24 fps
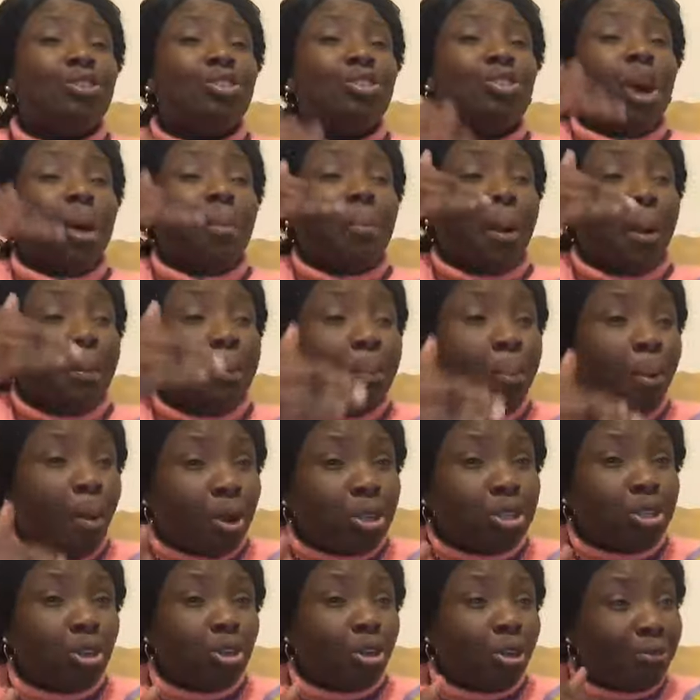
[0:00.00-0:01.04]
double
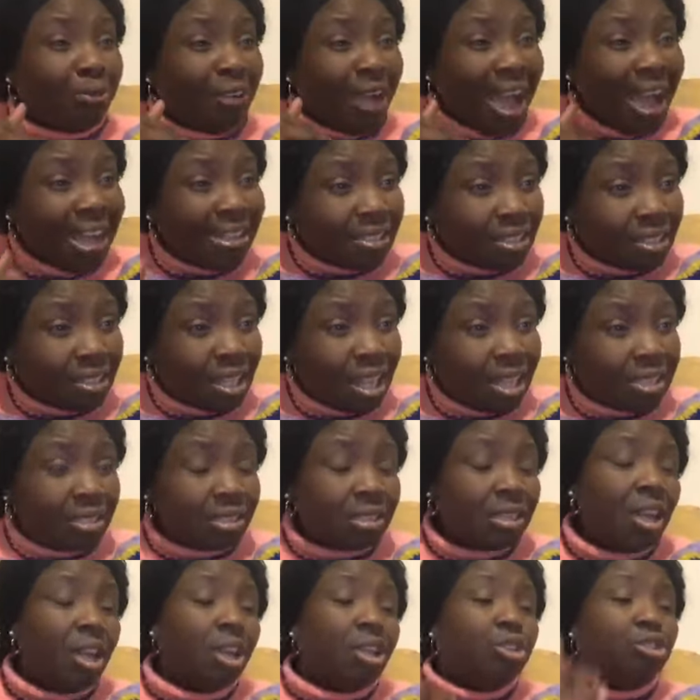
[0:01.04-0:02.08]
portion of
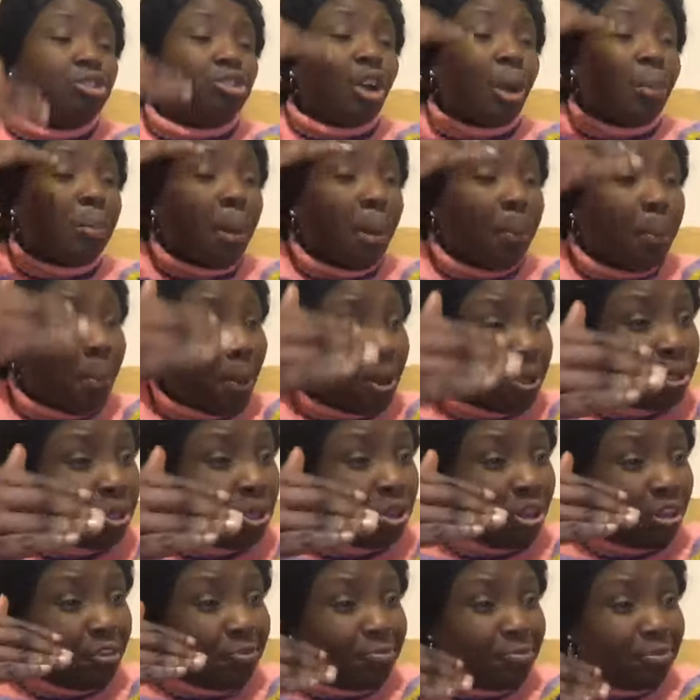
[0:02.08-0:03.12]
answers, double
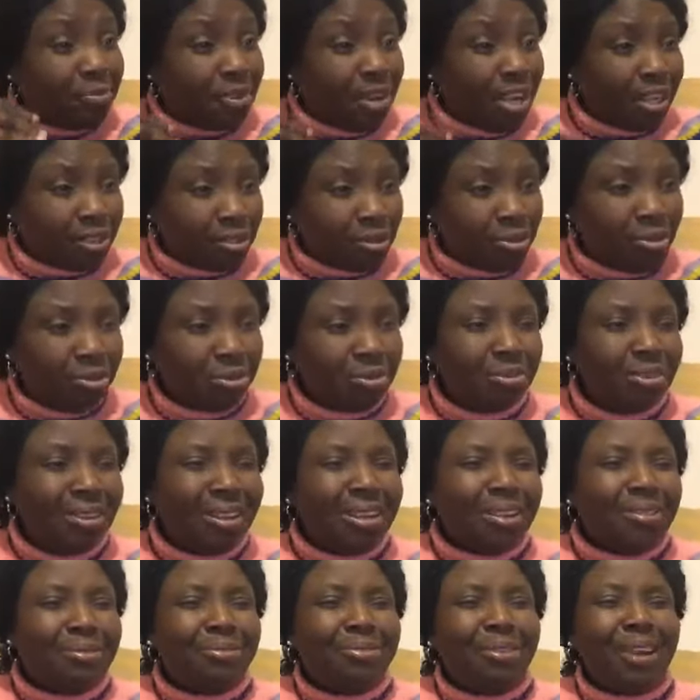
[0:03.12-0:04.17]
portion of breakthrough,
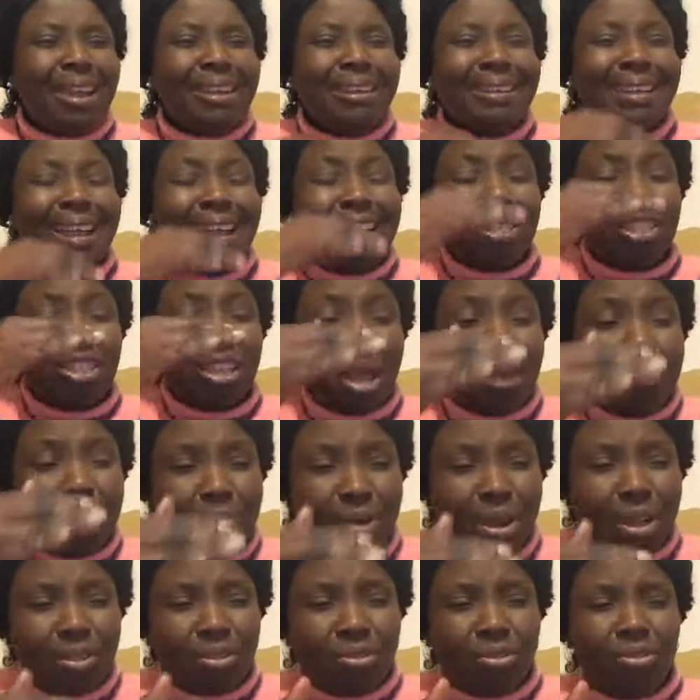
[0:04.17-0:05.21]
financial
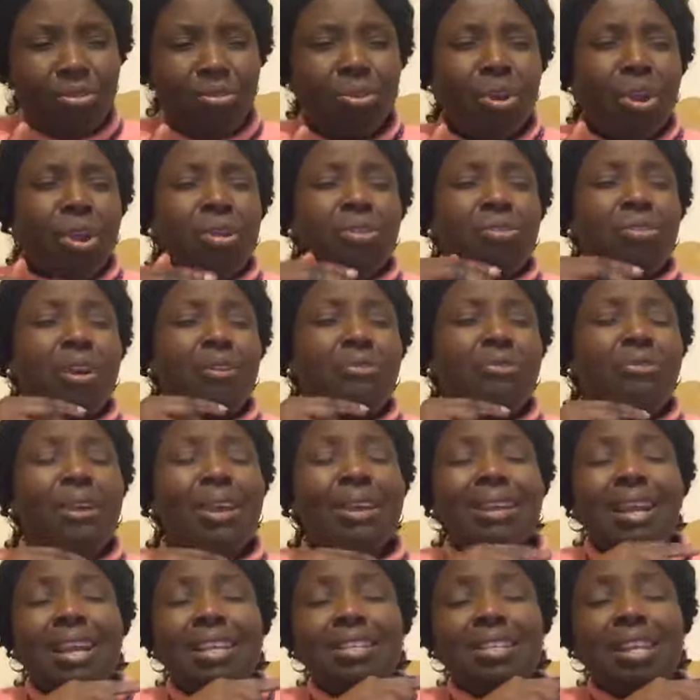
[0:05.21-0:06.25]
breakthrough. Your
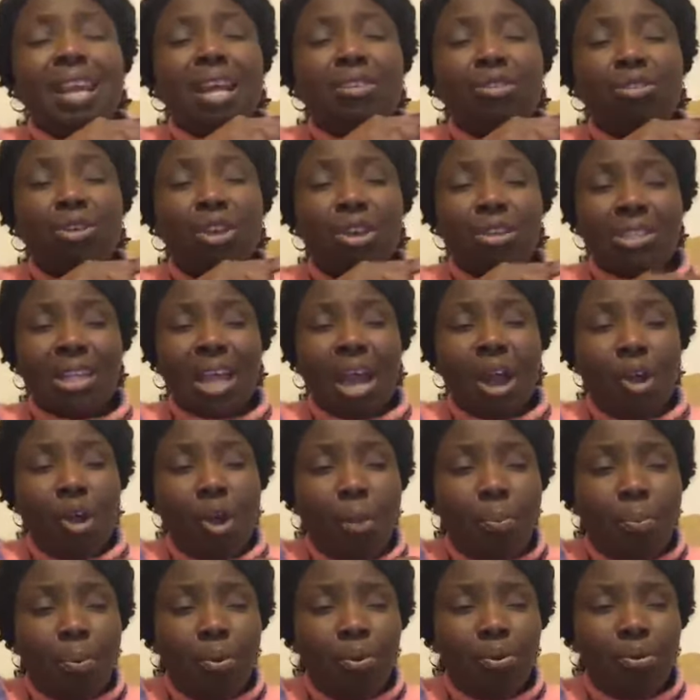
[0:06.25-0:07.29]
financial doors are
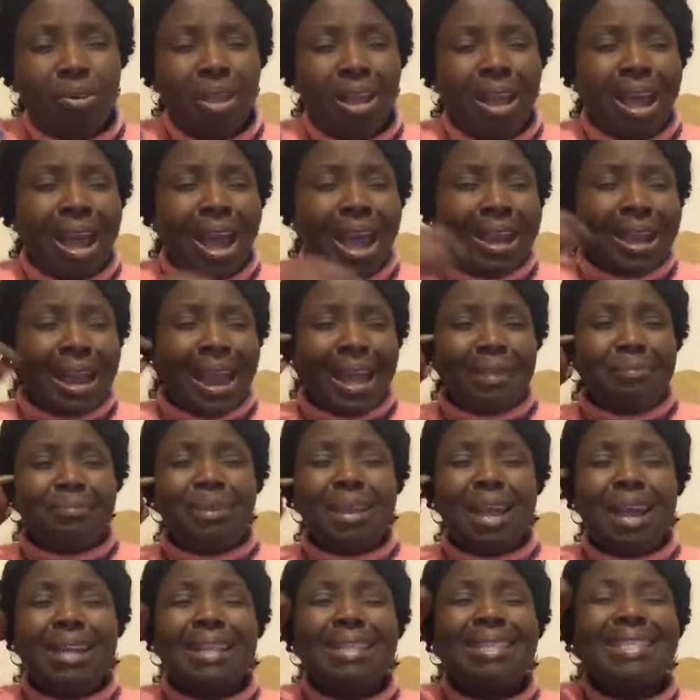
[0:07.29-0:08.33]
open, and I am
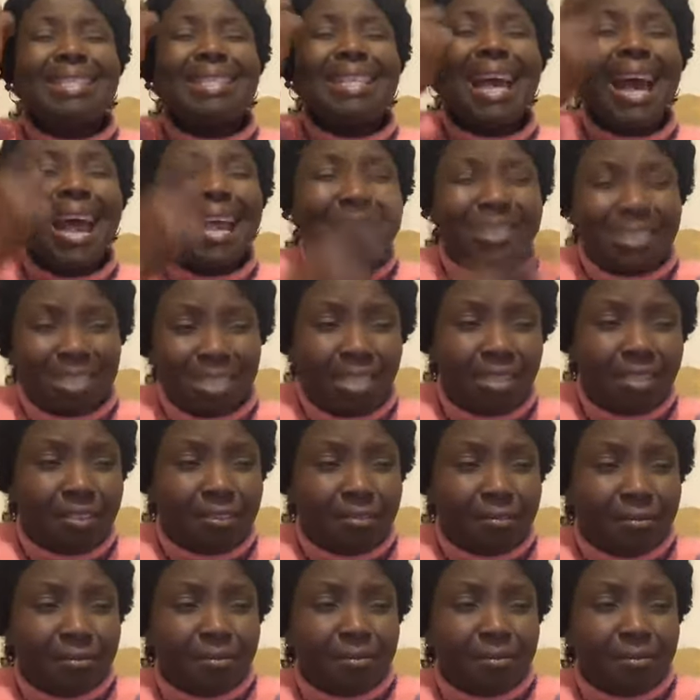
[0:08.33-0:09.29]
hearing tithing.